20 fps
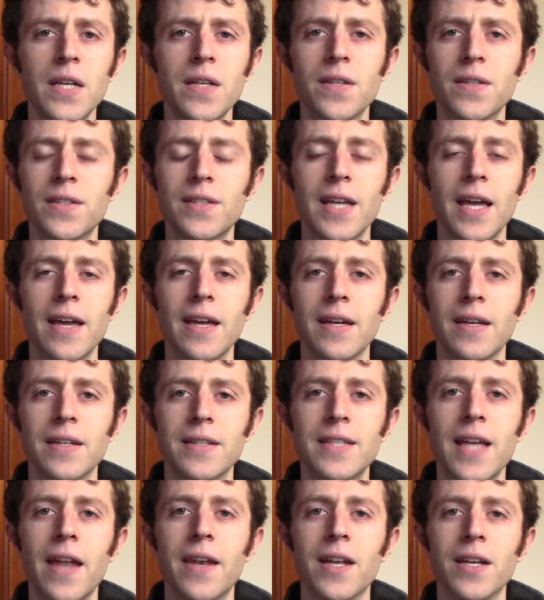say,
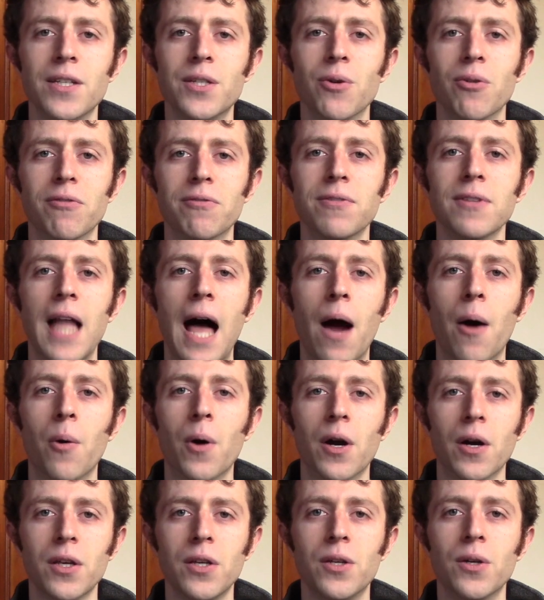tending to a
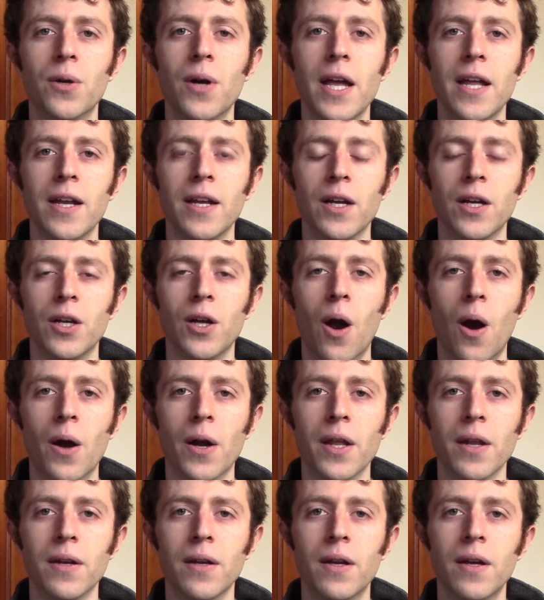flower, curating a garden.